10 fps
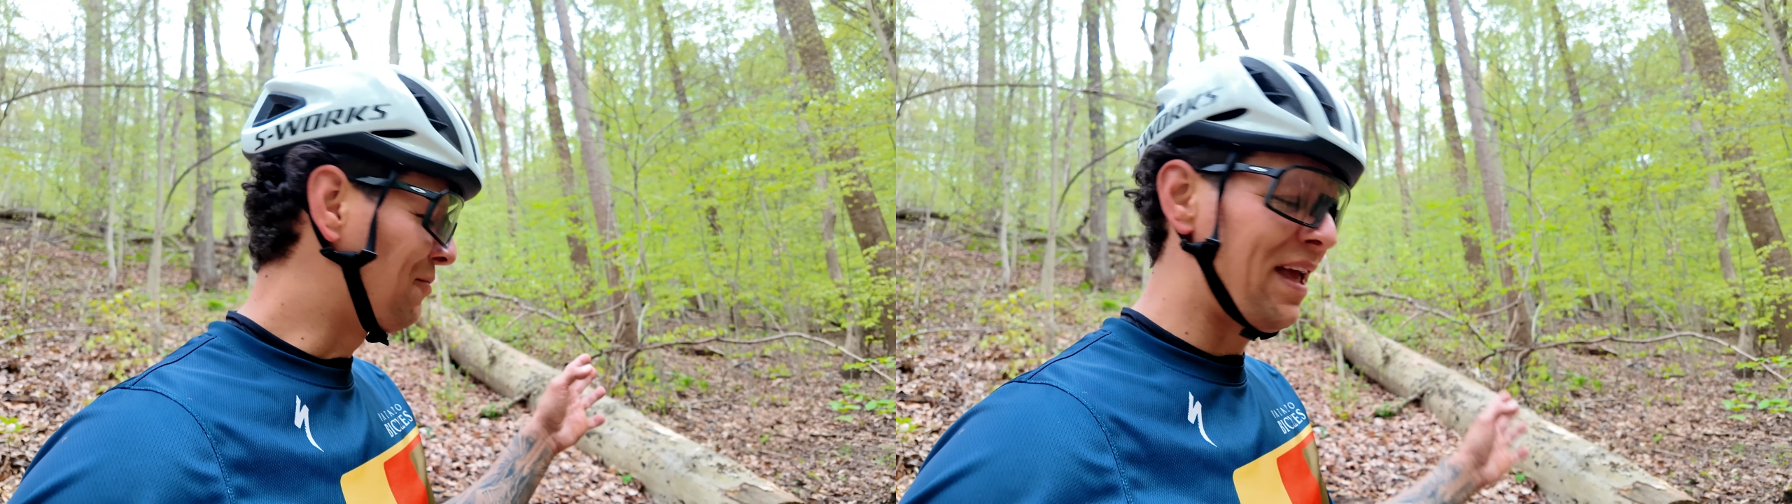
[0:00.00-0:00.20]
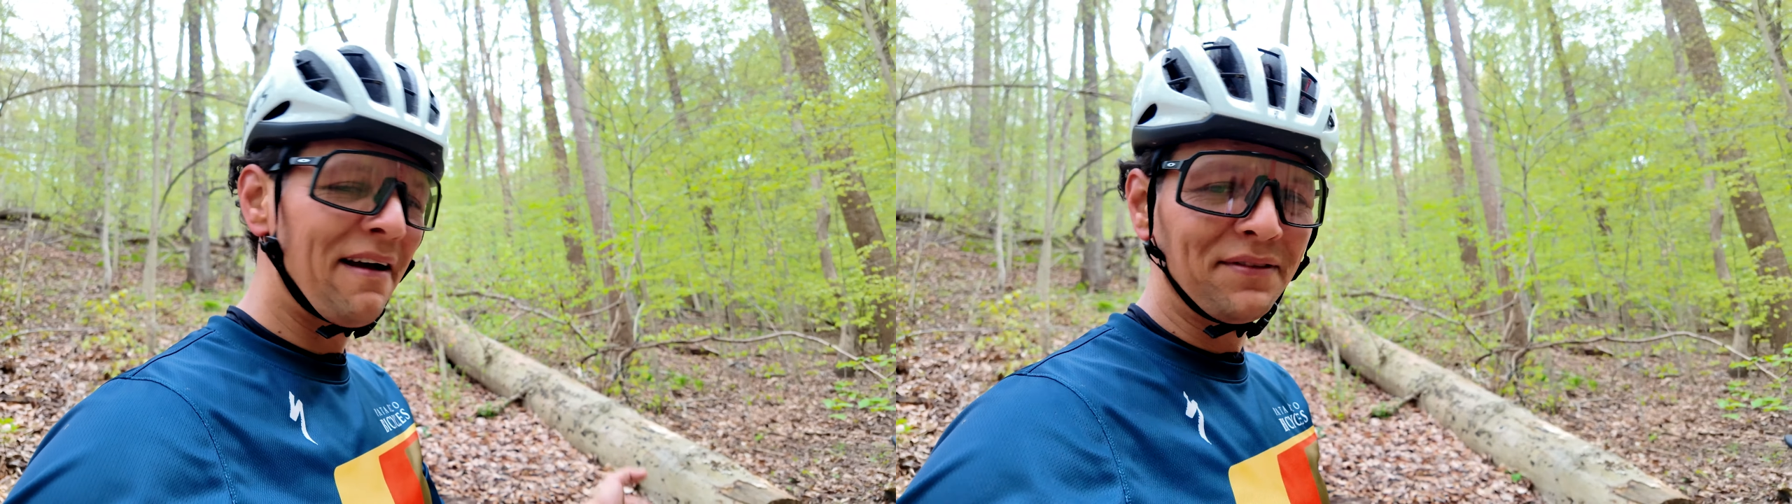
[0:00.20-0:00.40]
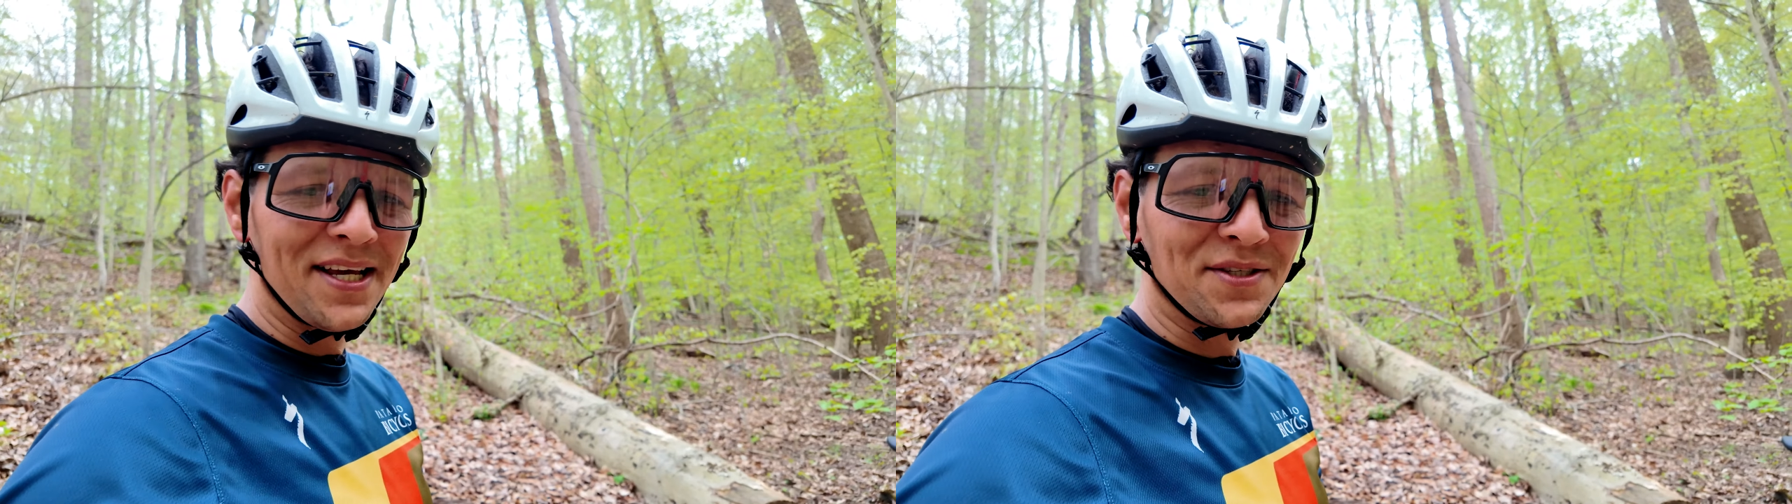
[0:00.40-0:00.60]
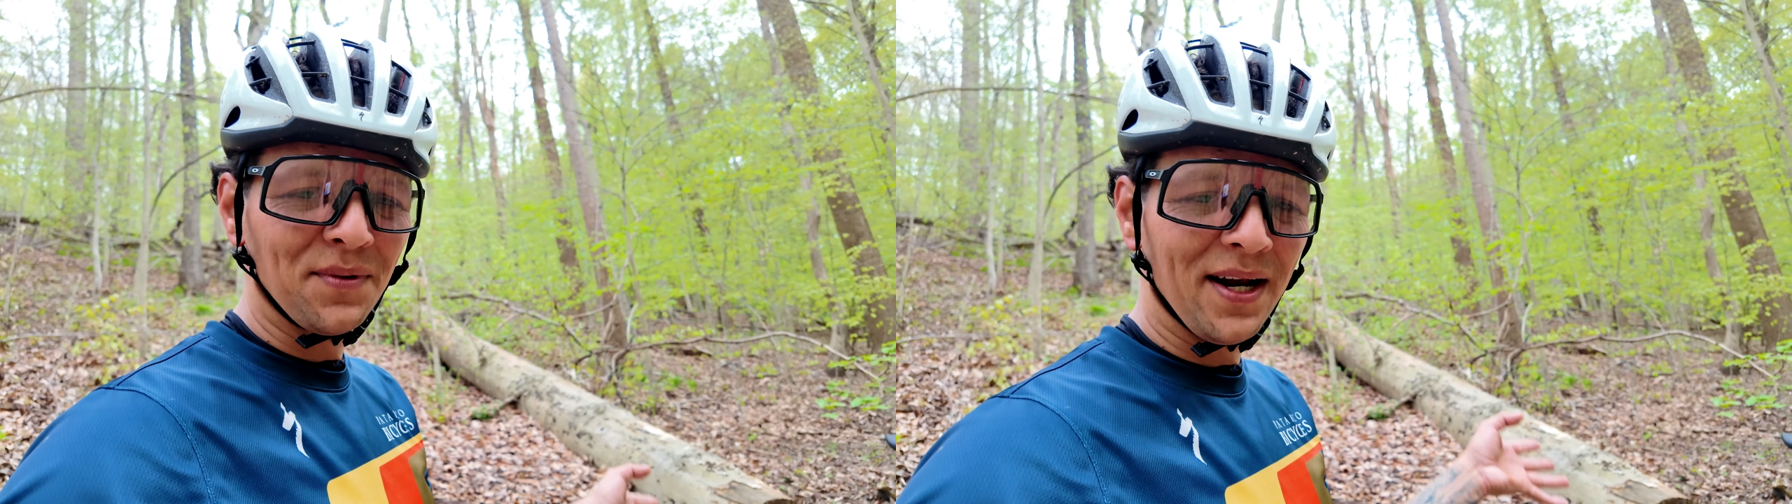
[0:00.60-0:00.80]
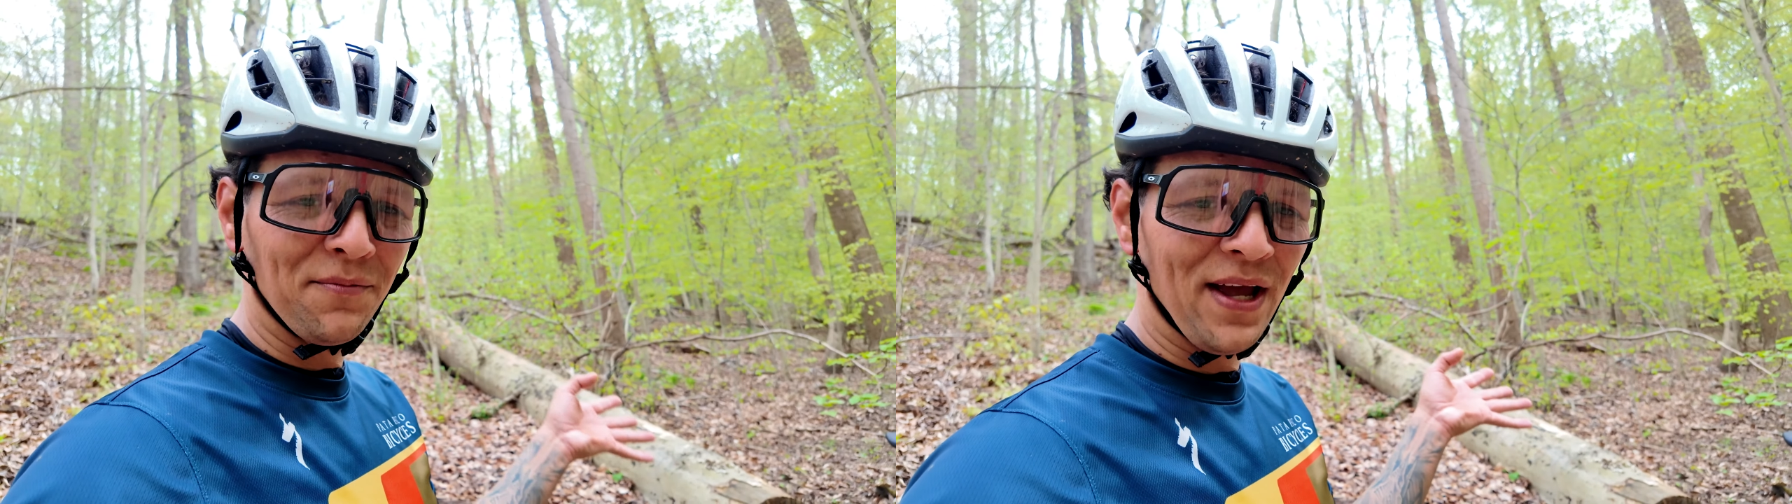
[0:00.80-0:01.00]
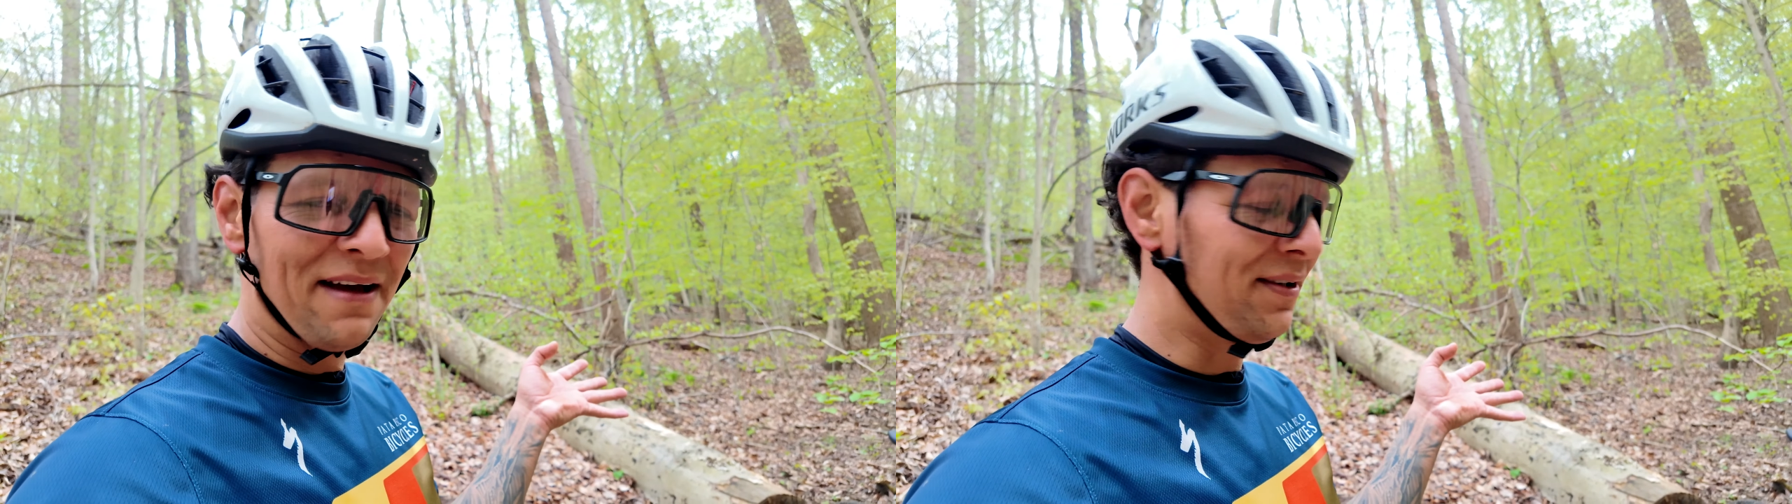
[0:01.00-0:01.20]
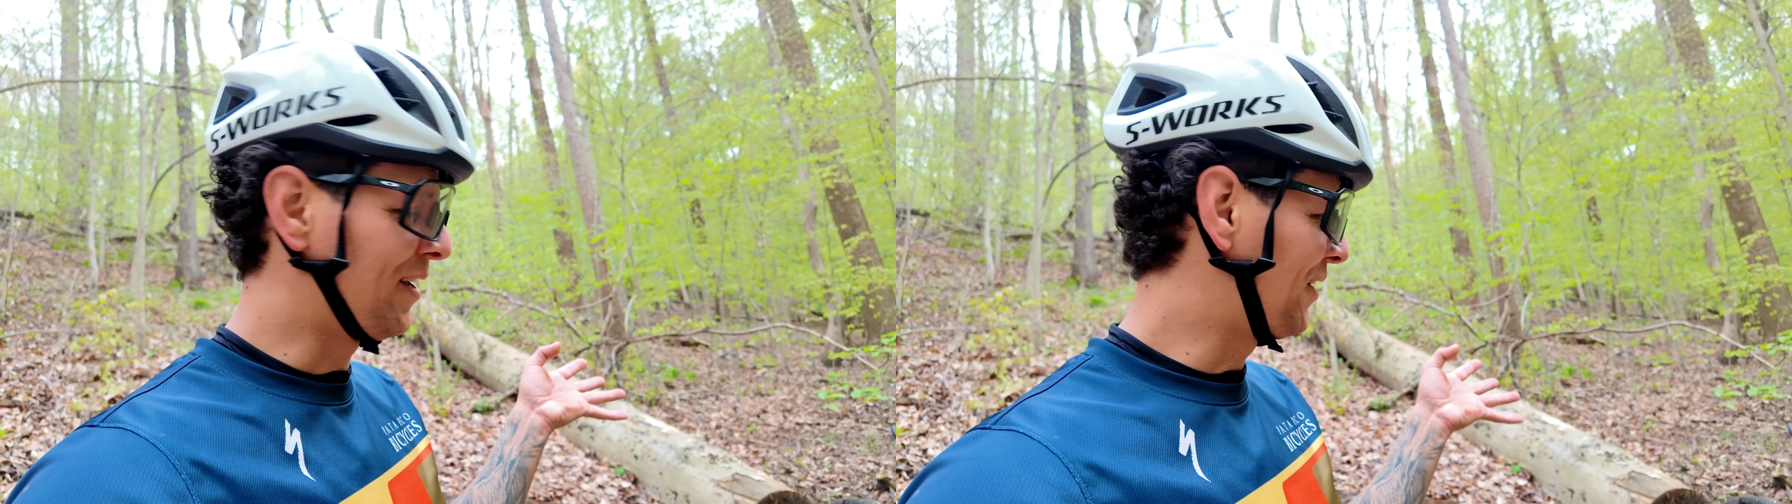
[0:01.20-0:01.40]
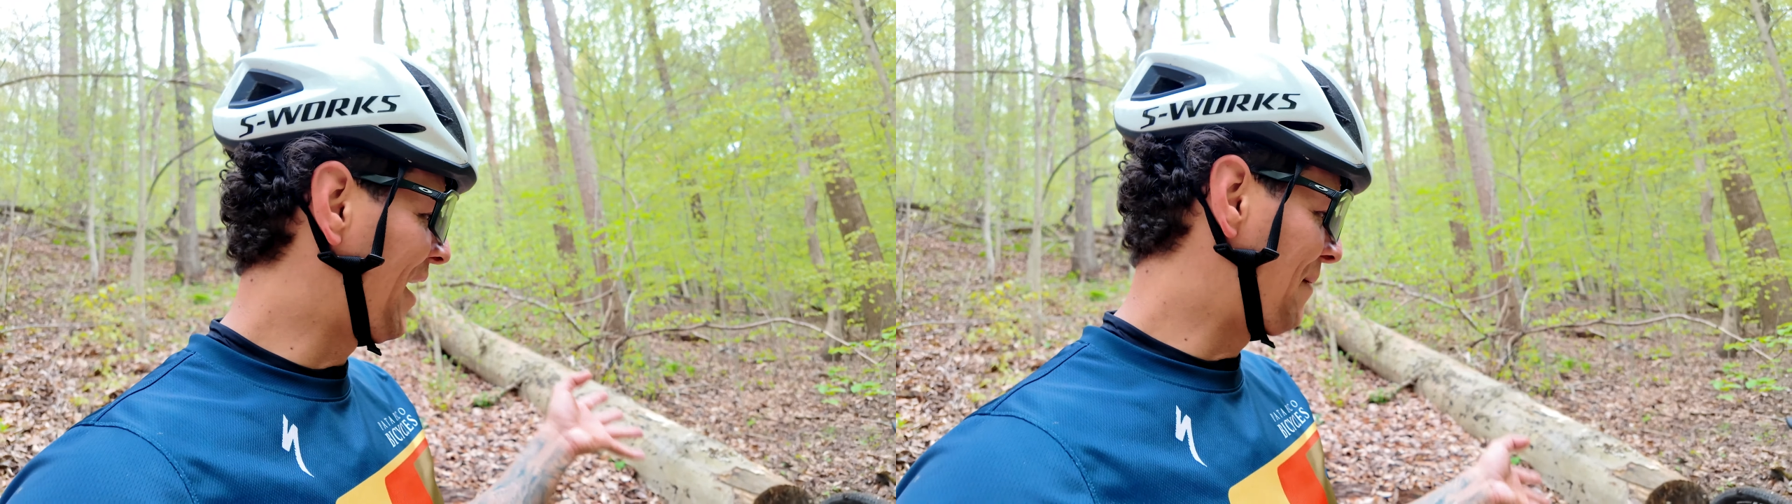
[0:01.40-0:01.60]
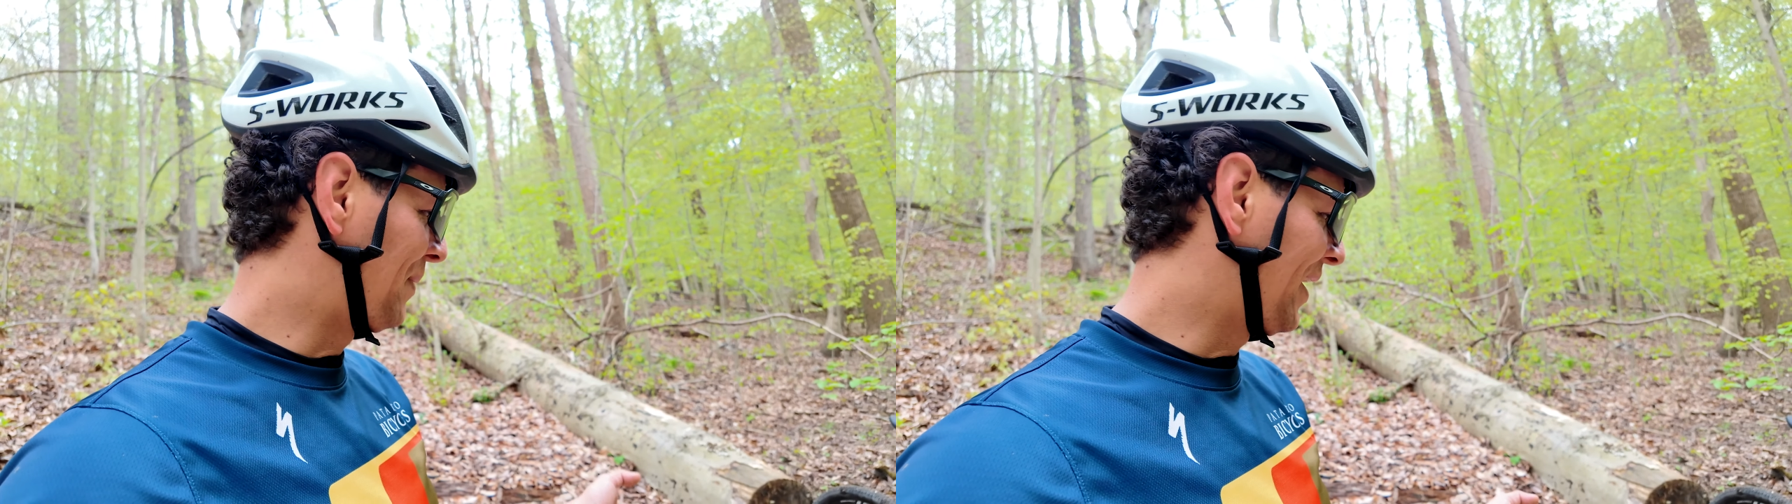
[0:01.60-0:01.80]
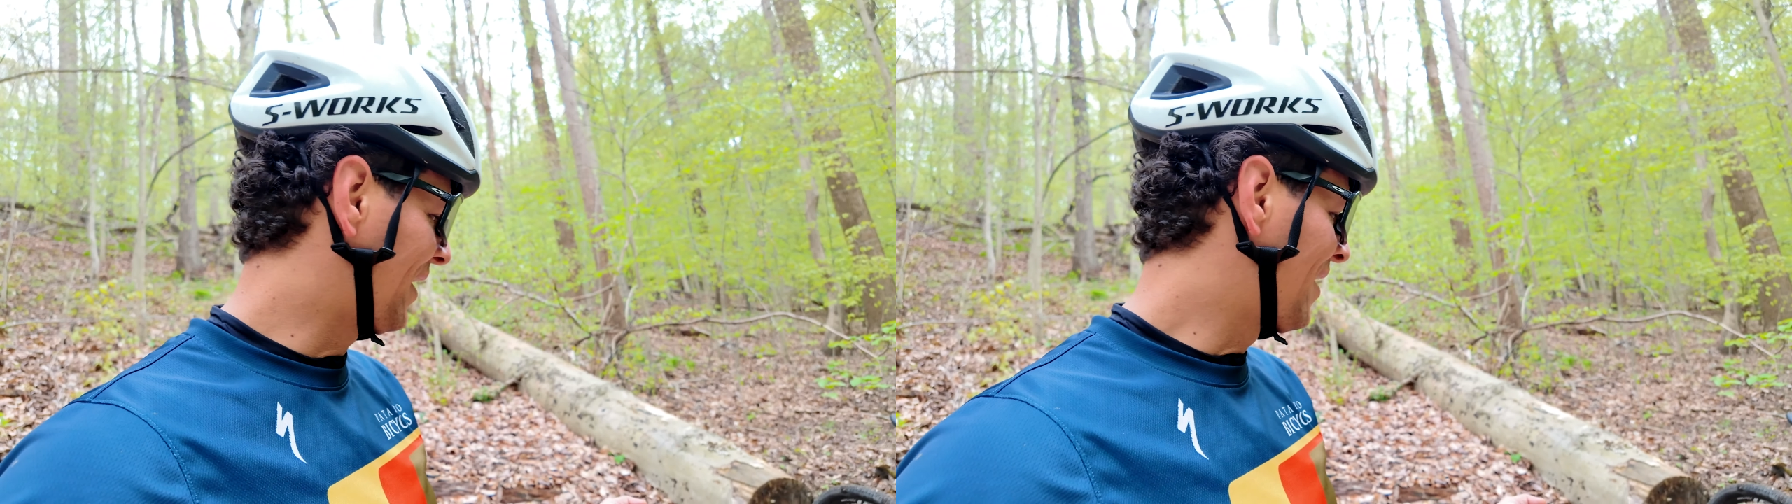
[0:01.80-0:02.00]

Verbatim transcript: we have this one and we have another Epic